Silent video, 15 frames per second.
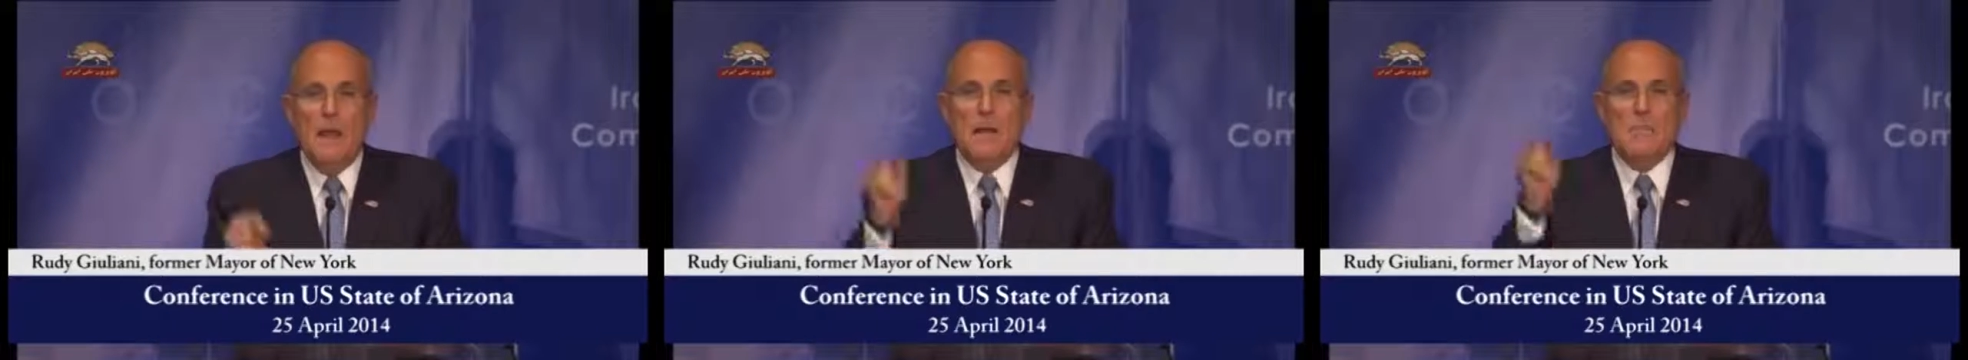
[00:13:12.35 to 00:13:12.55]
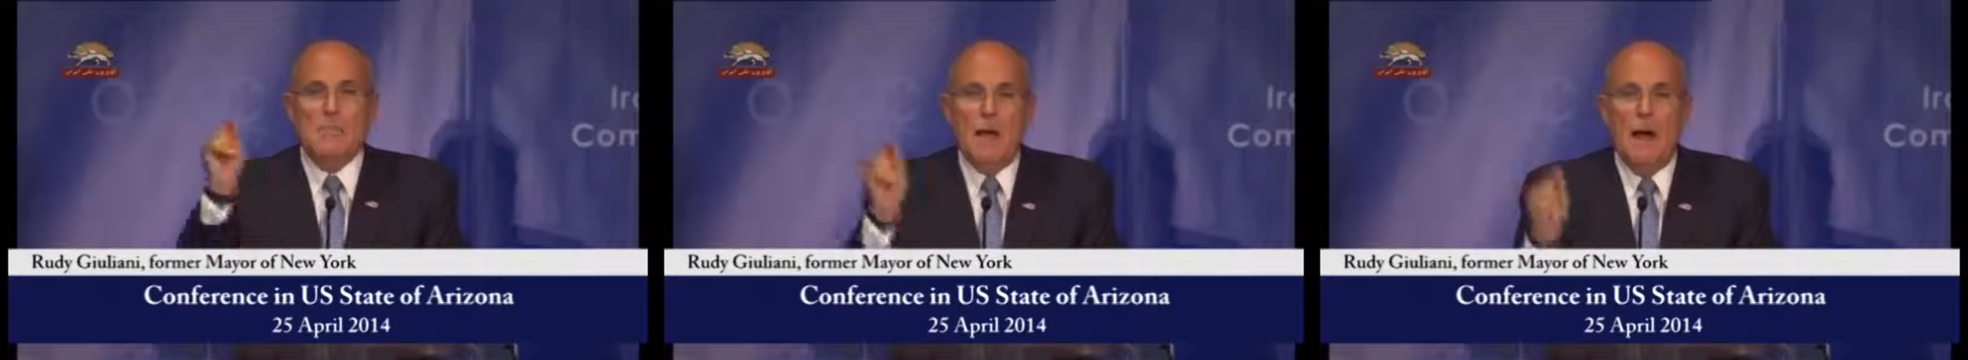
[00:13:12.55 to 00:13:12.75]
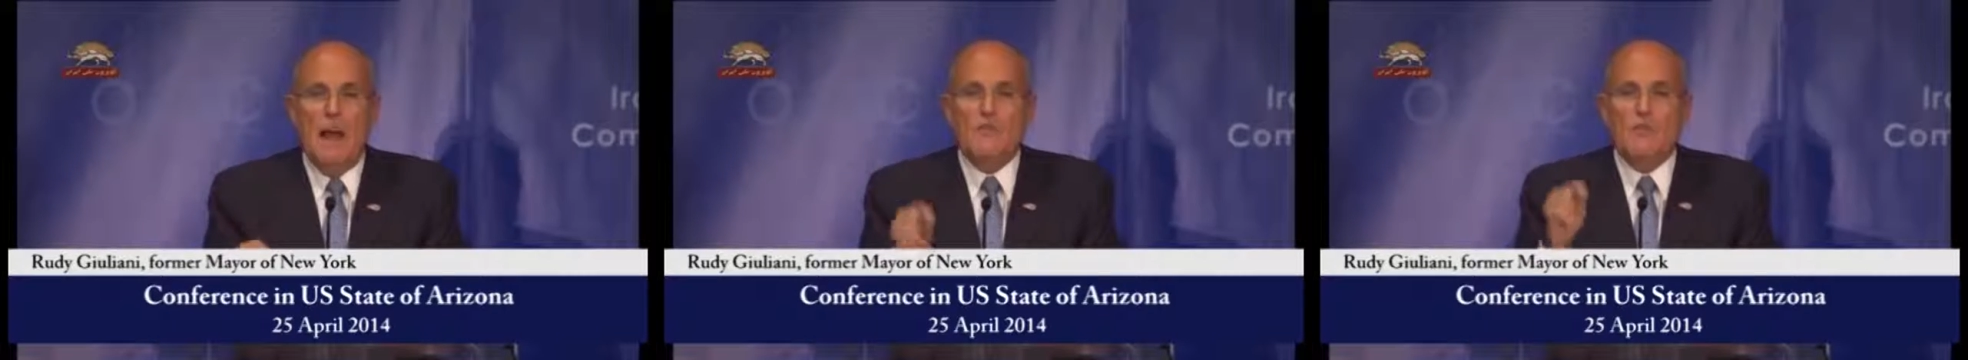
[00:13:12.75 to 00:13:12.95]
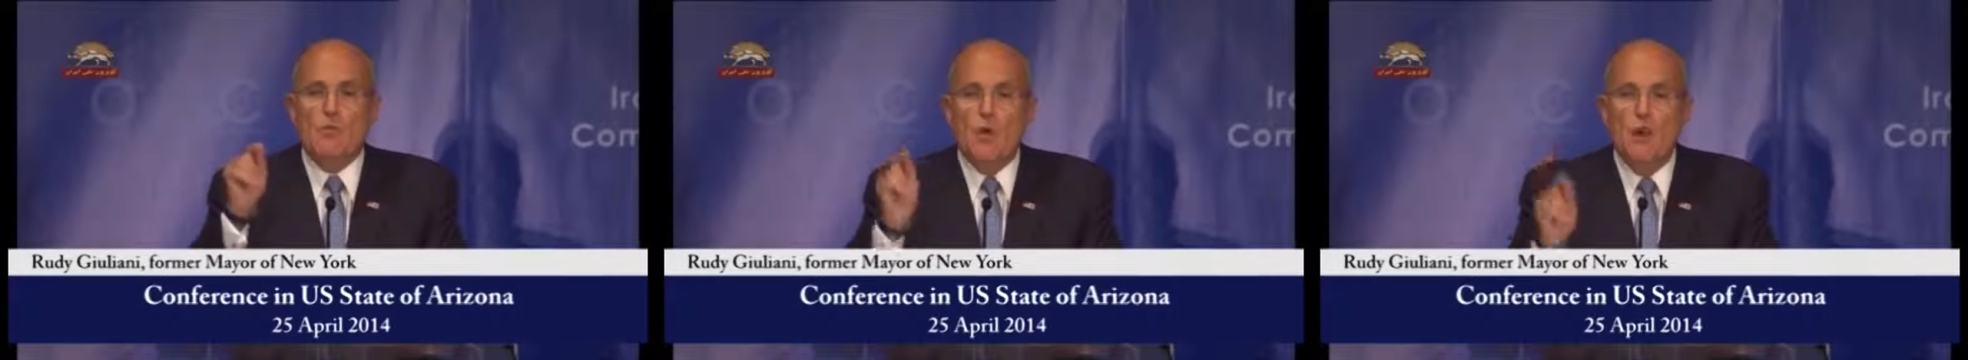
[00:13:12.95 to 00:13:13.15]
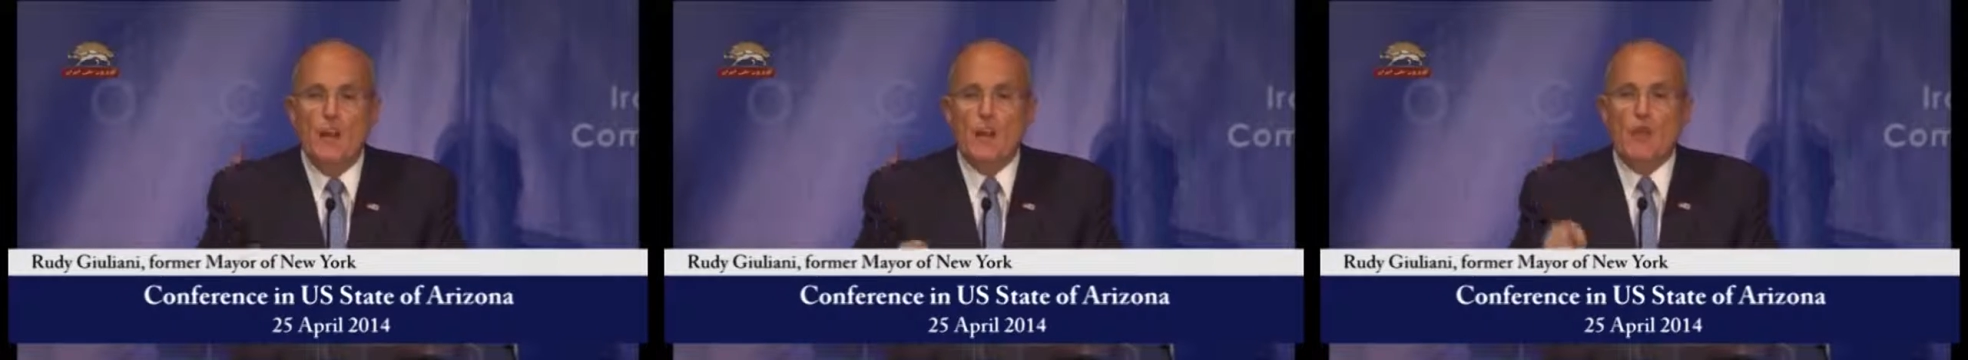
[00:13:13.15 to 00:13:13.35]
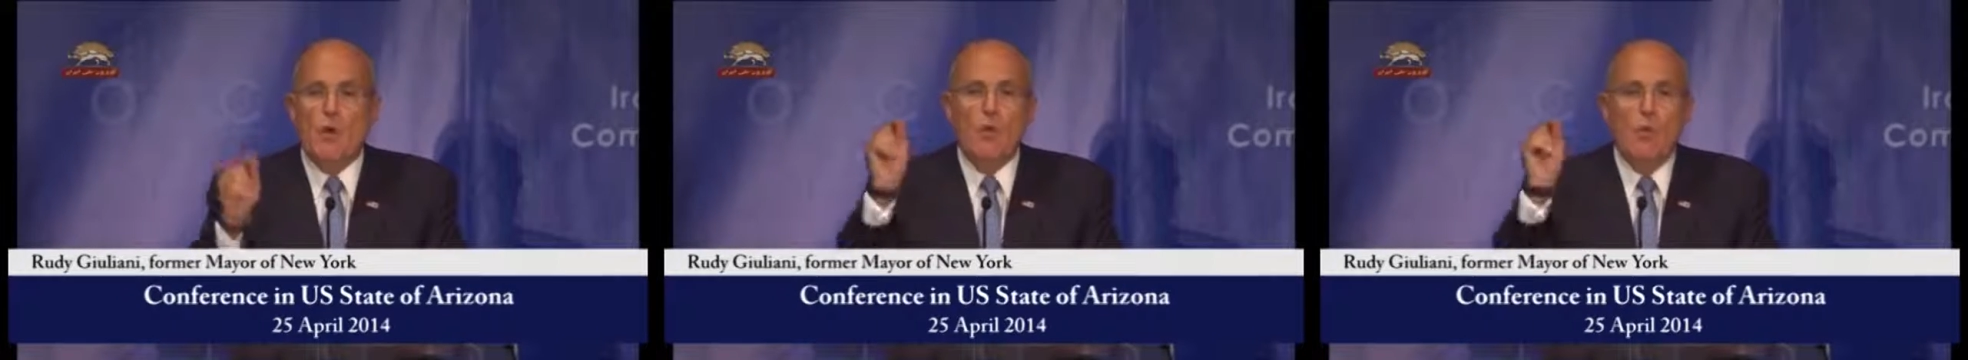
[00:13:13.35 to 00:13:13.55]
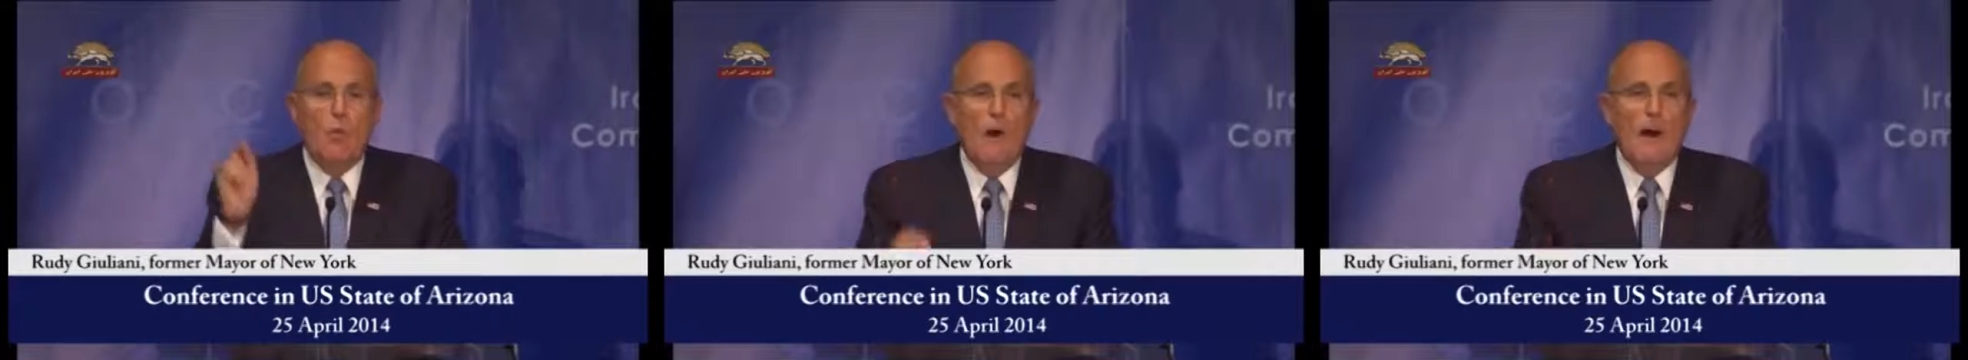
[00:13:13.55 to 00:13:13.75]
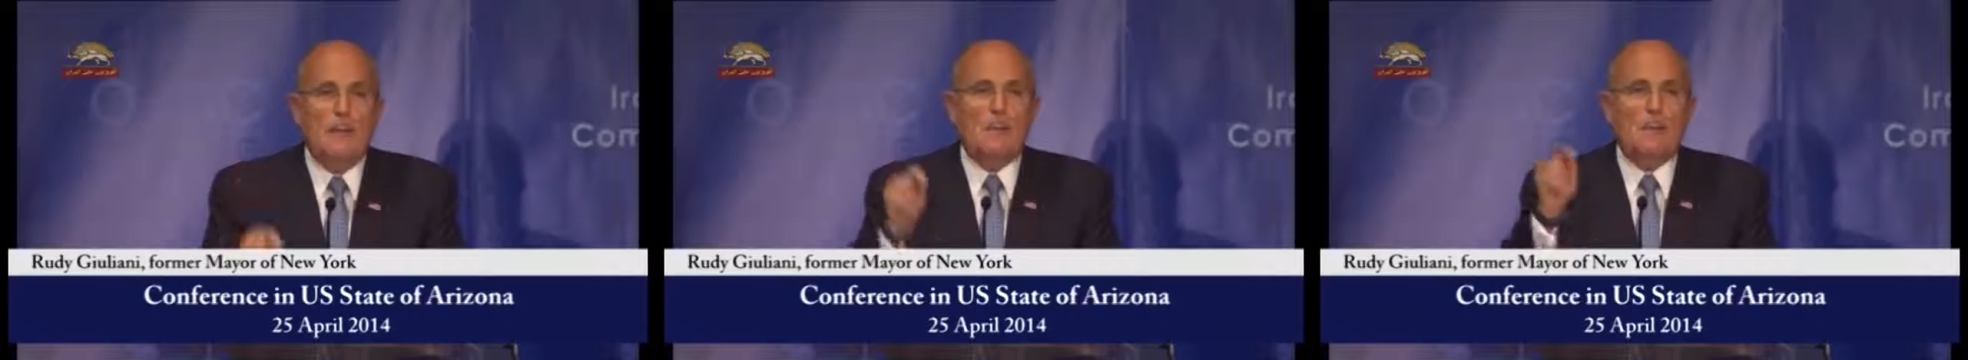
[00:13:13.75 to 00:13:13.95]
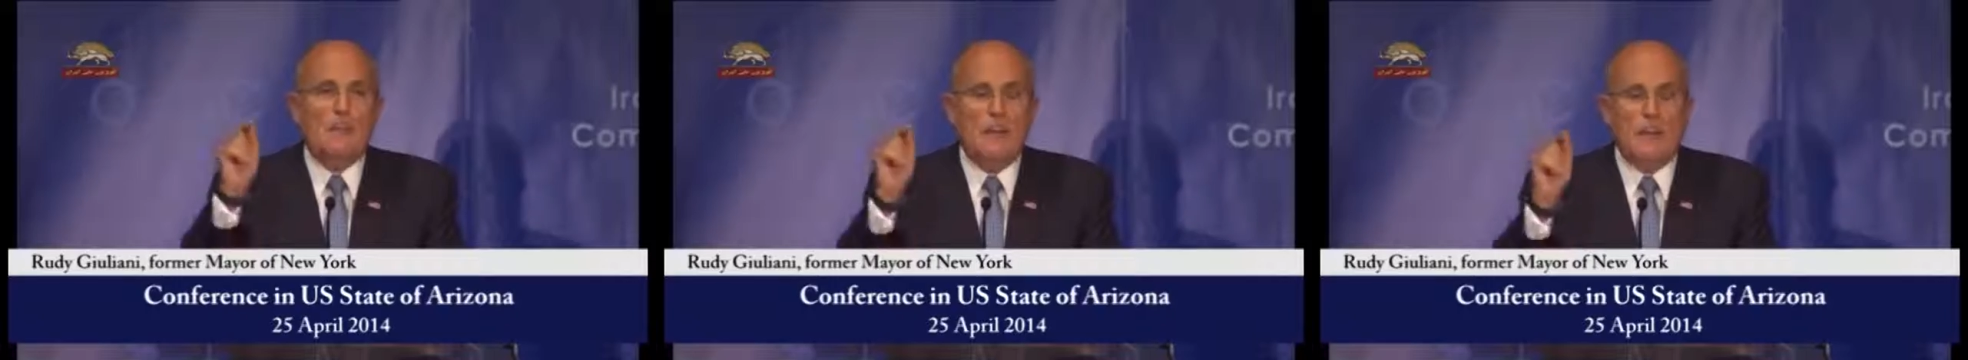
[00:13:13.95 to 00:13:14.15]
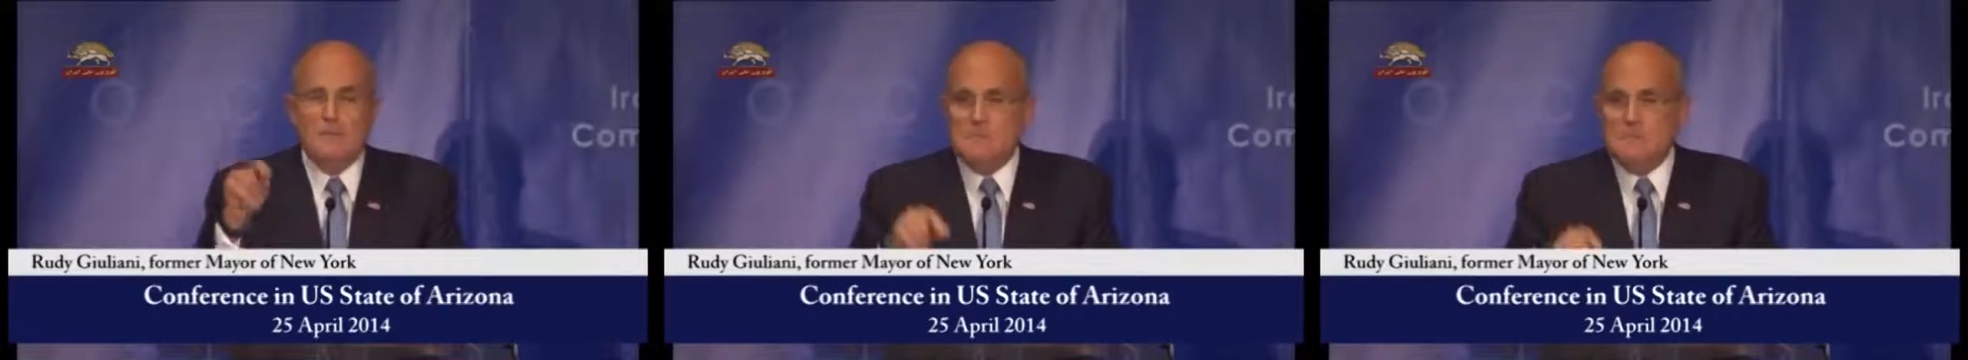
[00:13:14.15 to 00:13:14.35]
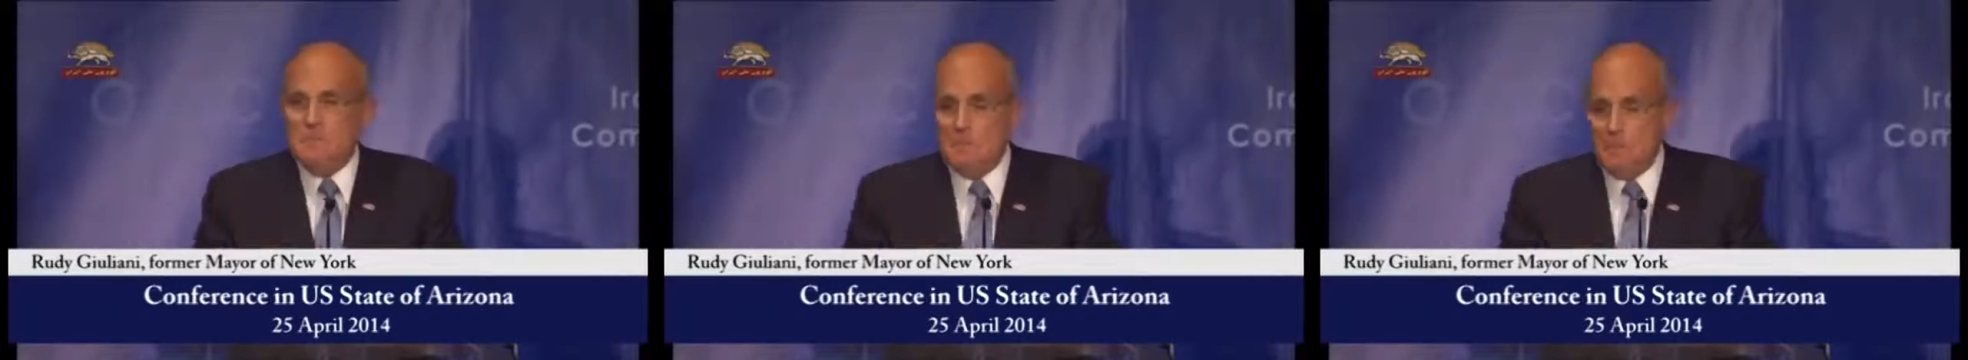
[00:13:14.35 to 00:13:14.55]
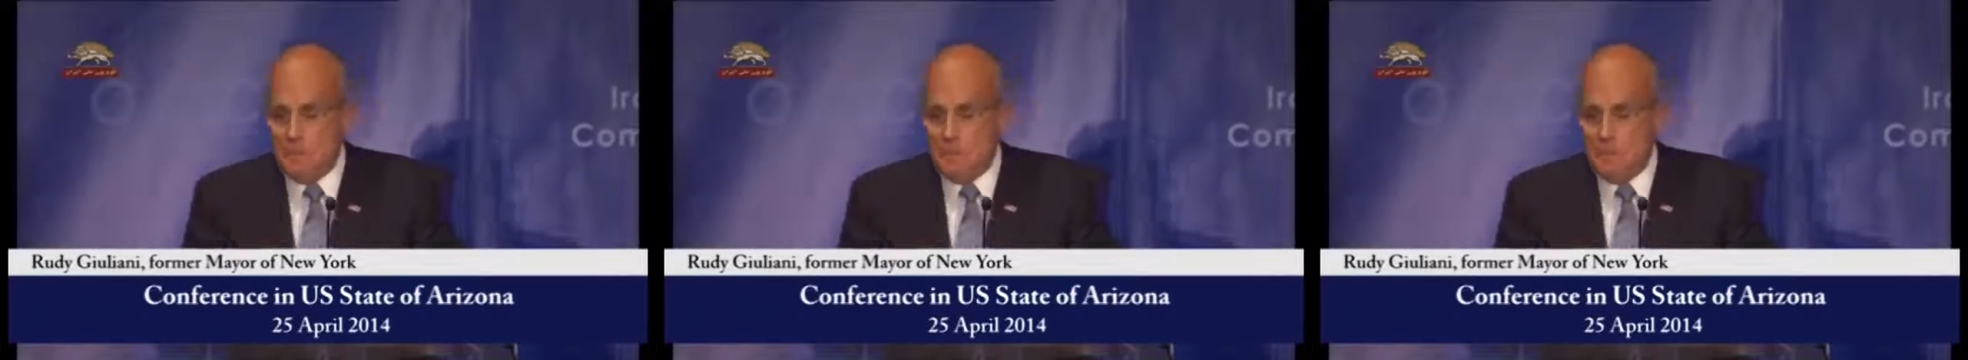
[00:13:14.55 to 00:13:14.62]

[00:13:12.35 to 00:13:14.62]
And by the way, why do they...